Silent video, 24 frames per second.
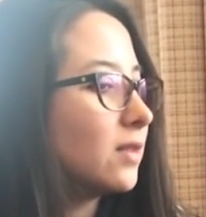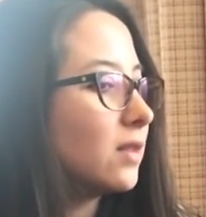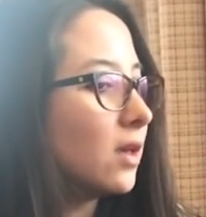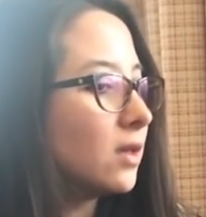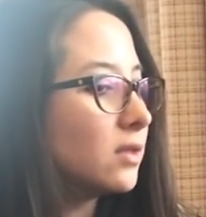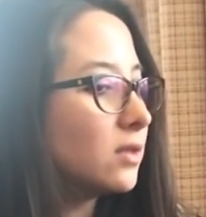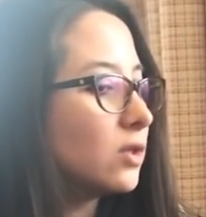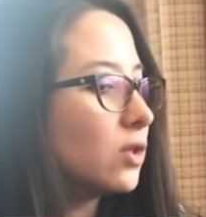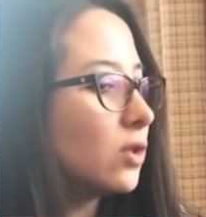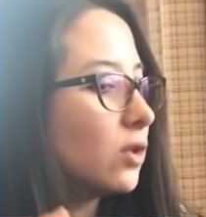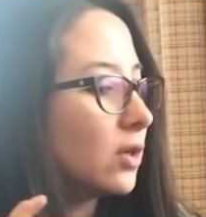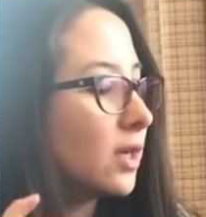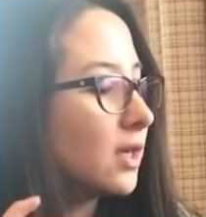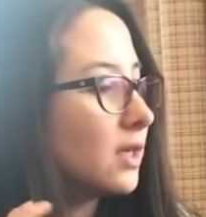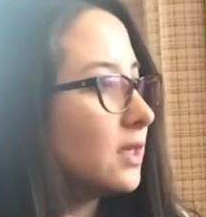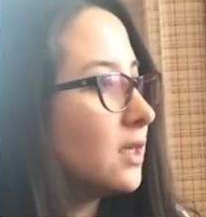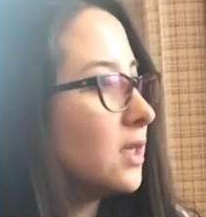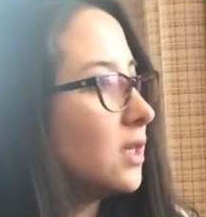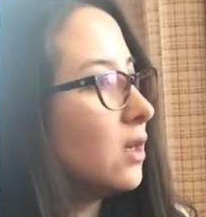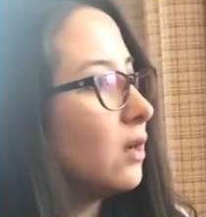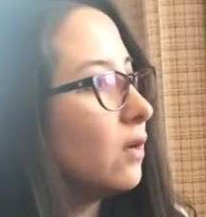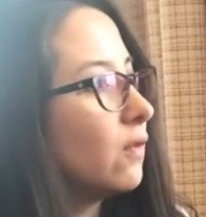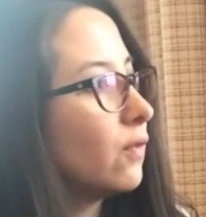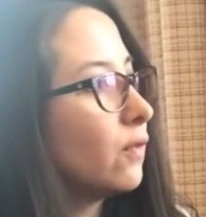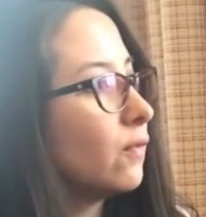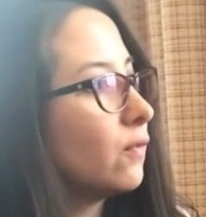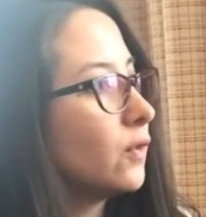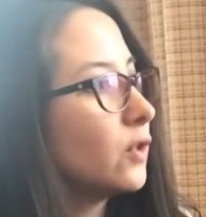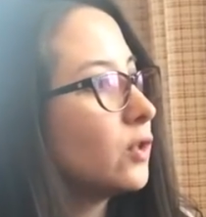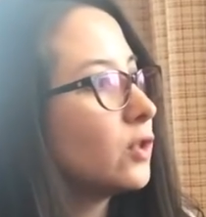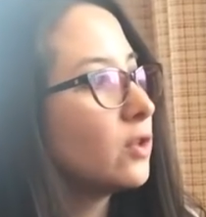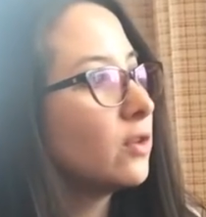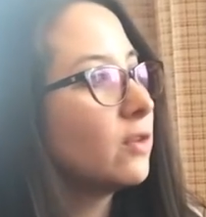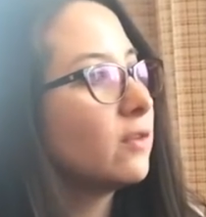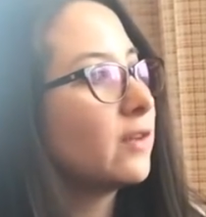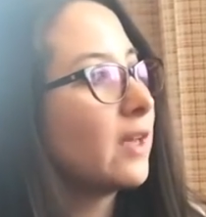does your idea of the
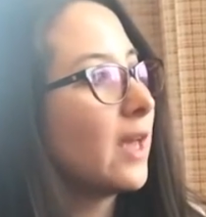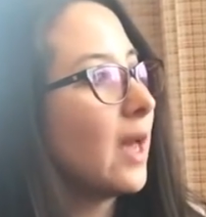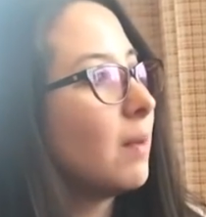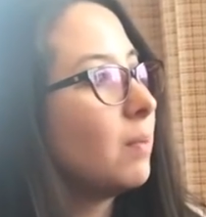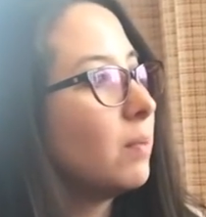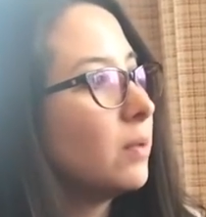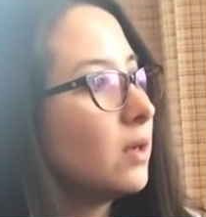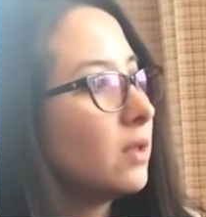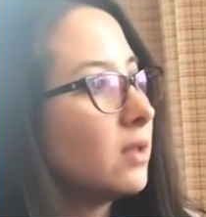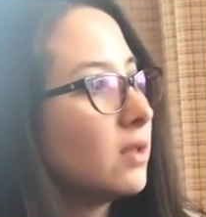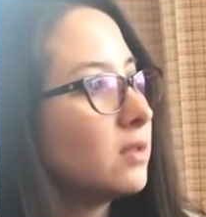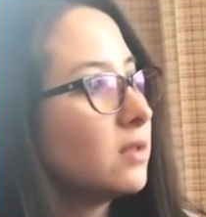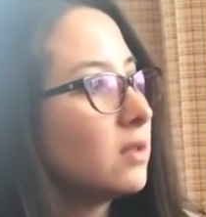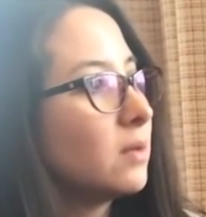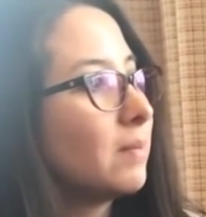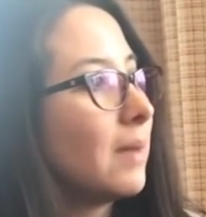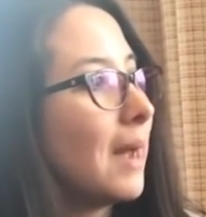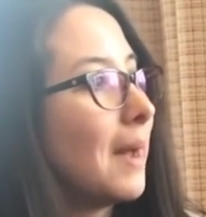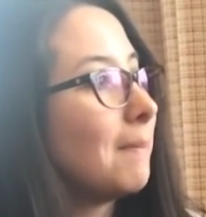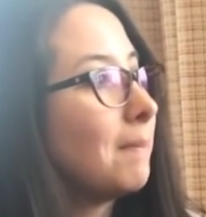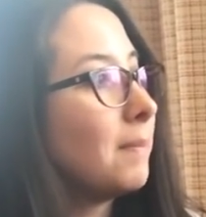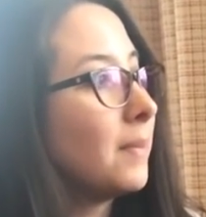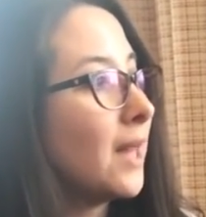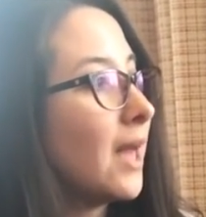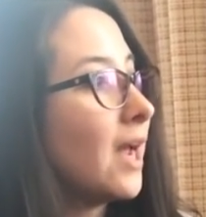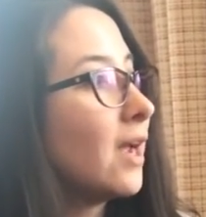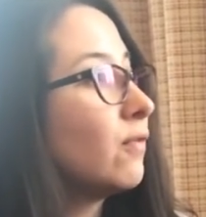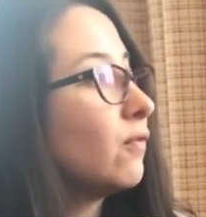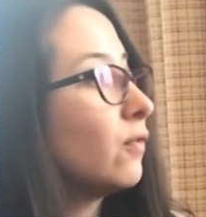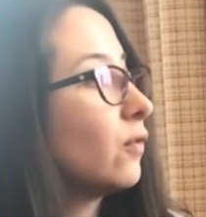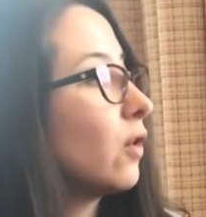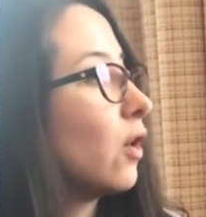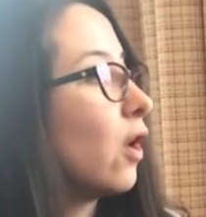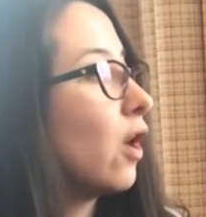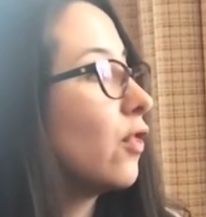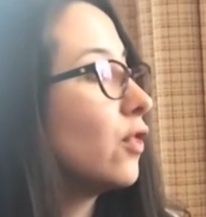future of capitalism apply
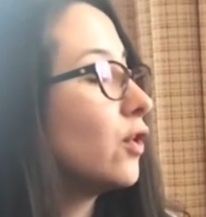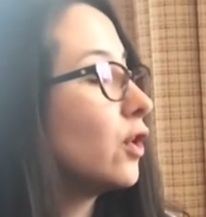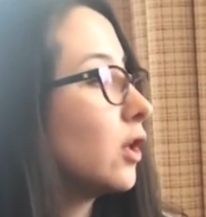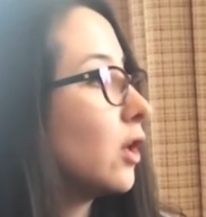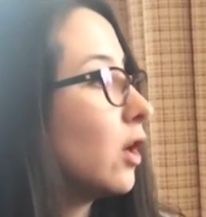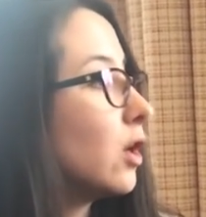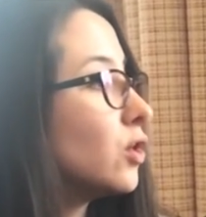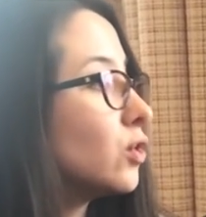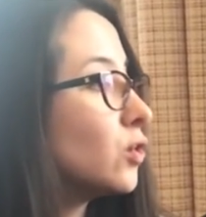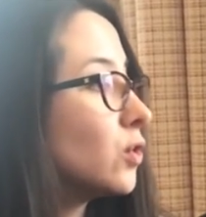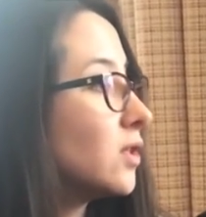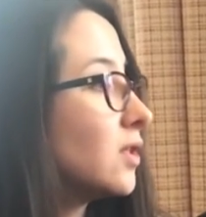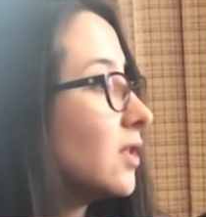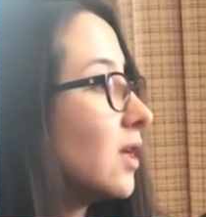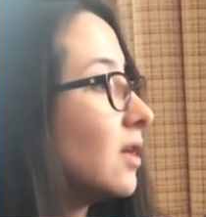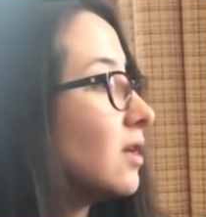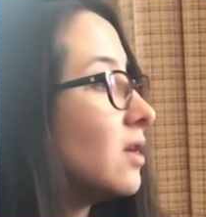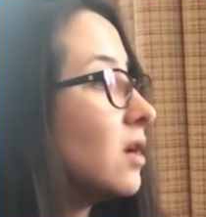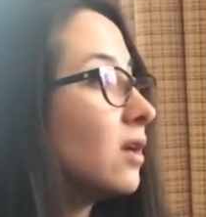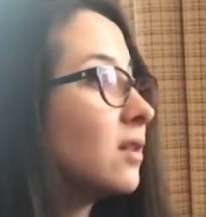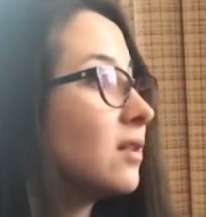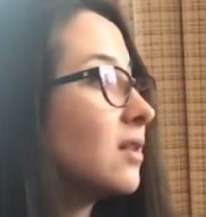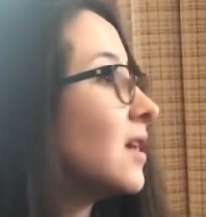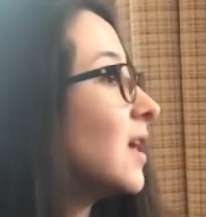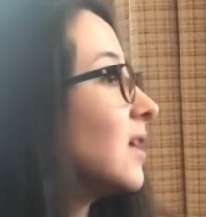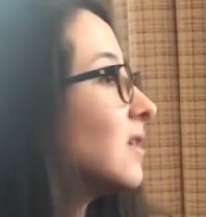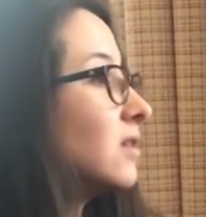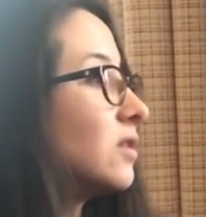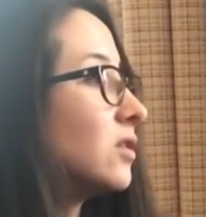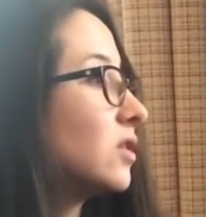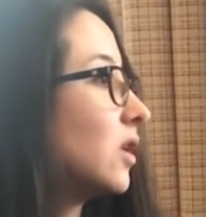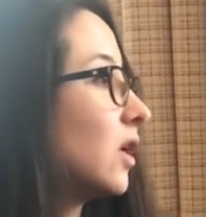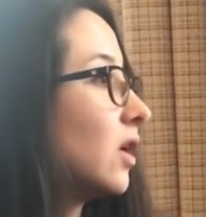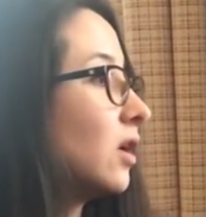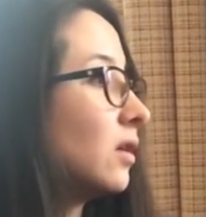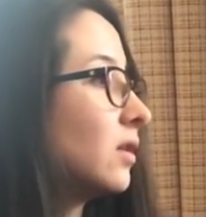for other countries that not
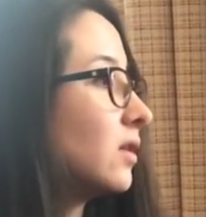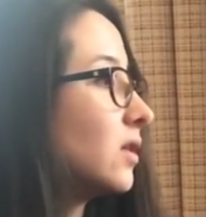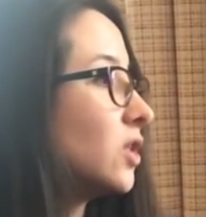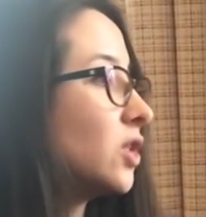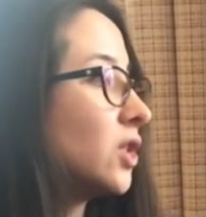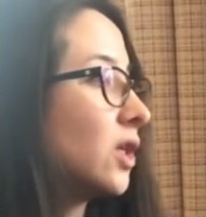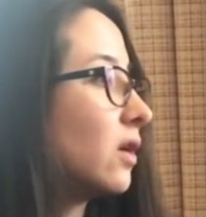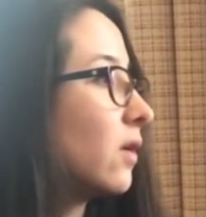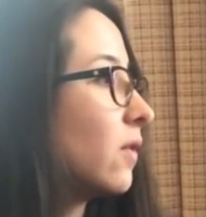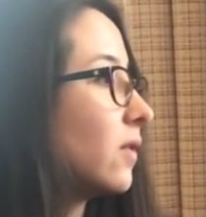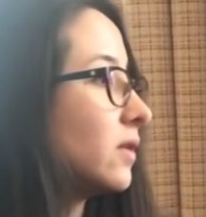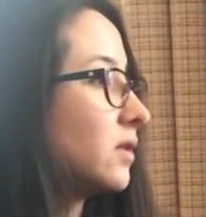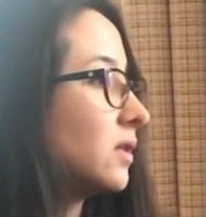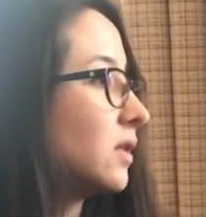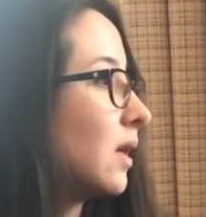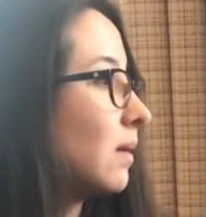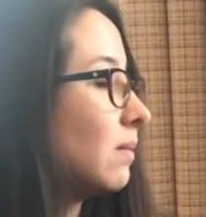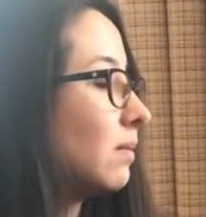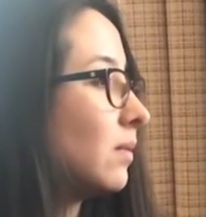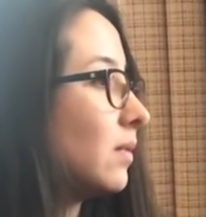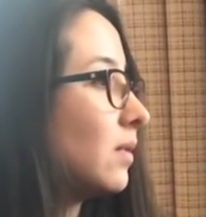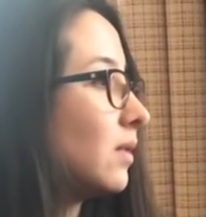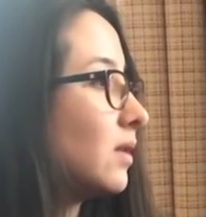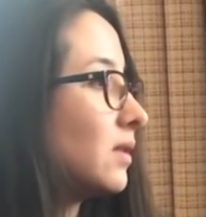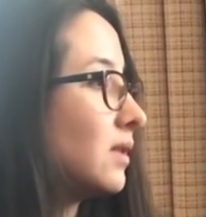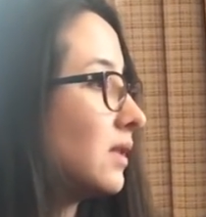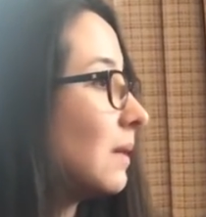necessarily share the same